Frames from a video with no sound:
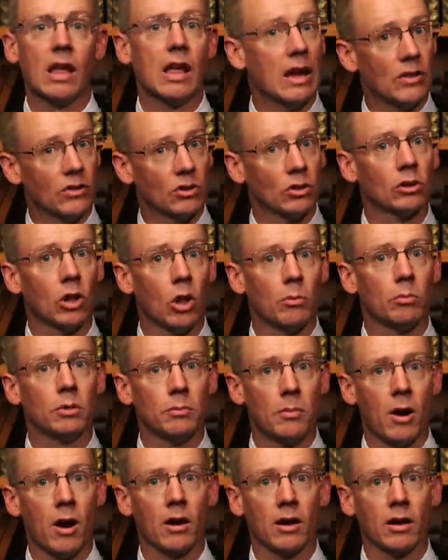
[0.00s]
in the global
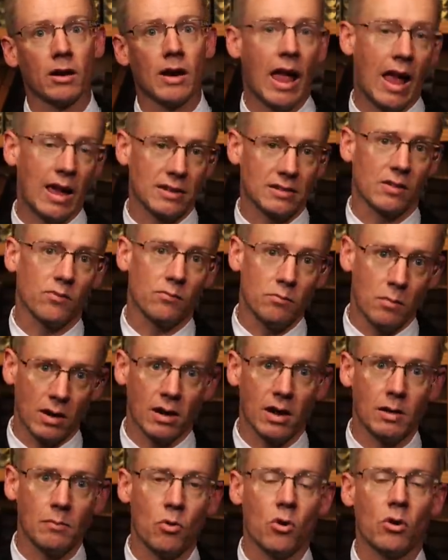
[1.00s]
market as of
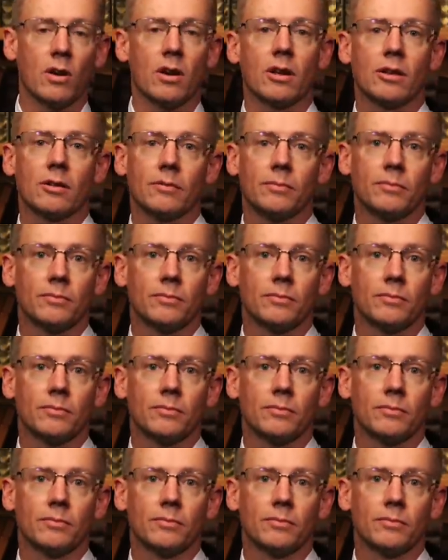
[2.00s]
Monday morning.